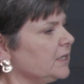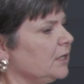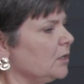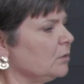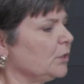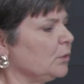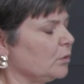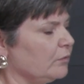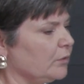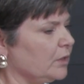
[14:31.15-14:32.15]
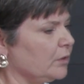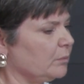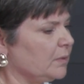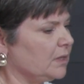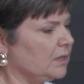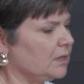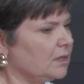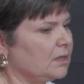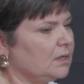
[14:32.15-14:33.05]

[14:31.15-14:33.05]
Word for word: head on in order for there to be